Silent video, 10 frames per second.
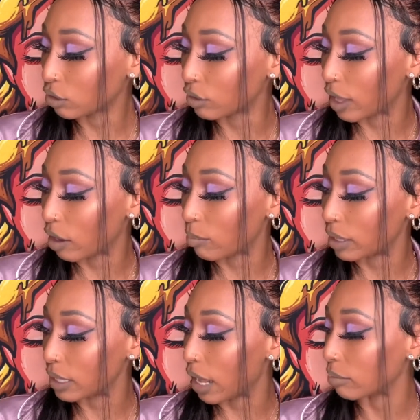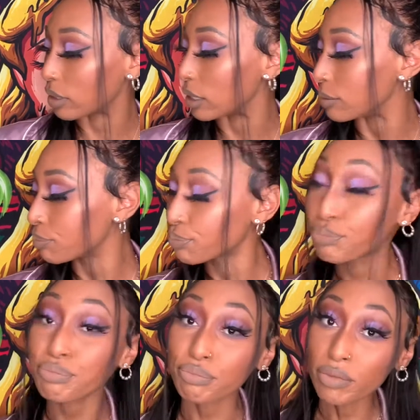of that on my napkin
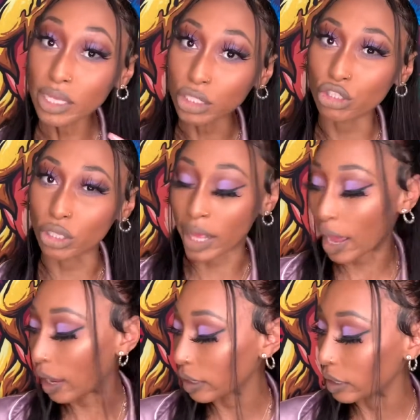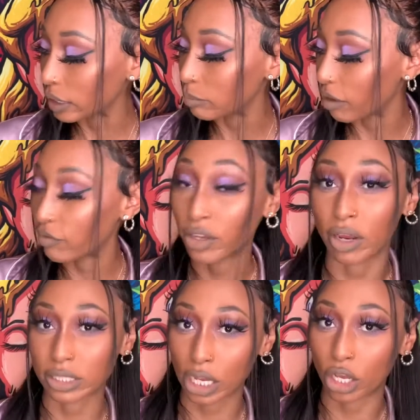so that I can clean my finger
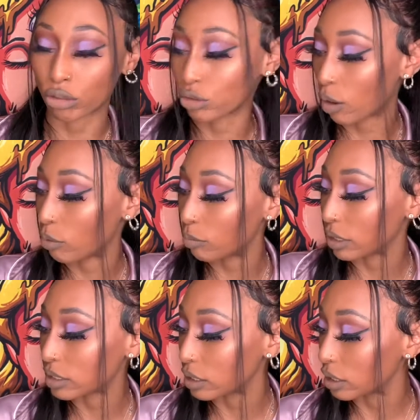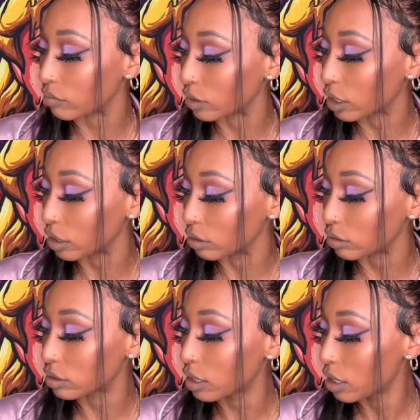as I go so I won't mix any of the
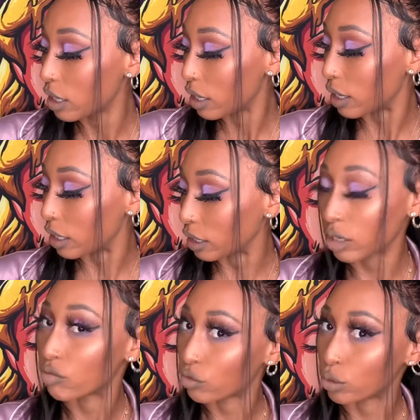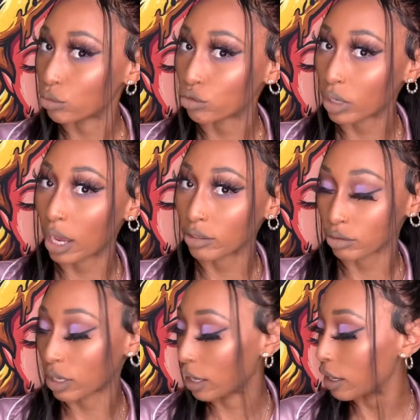colors and confuse you guys,
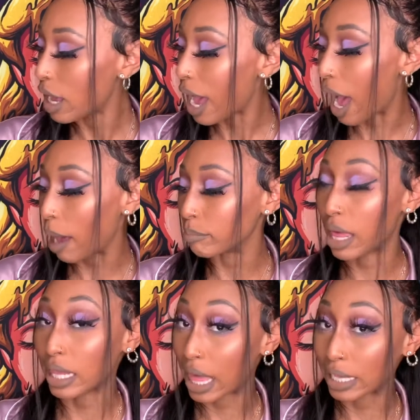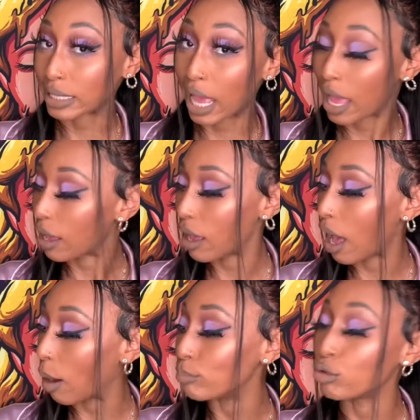okay? I'm not like that.
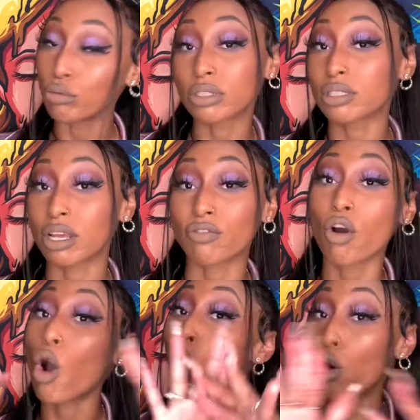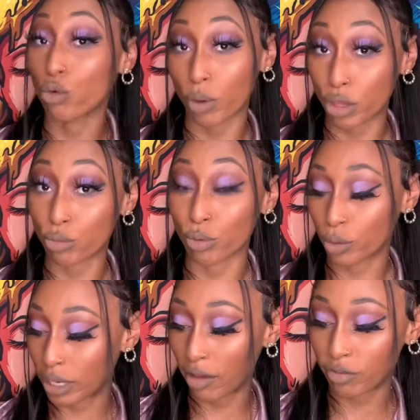I'm doing stuff all the way through,
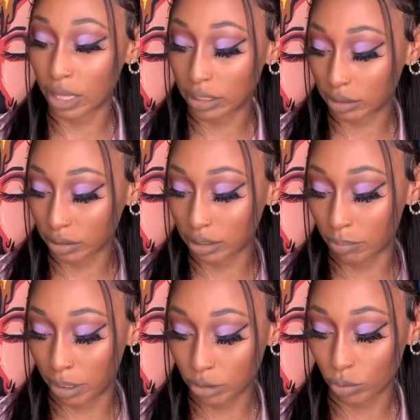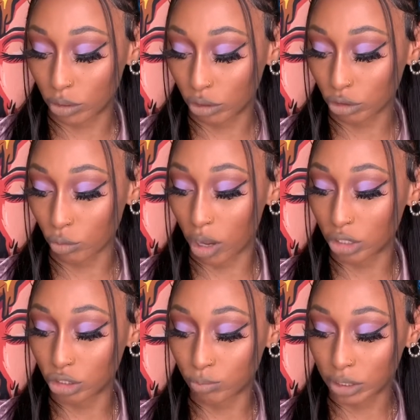and I feel like this is the best way you can
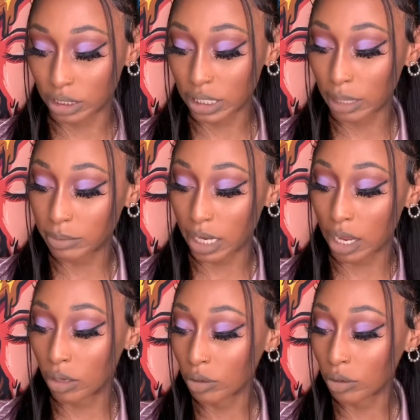swatch. Put the tape down,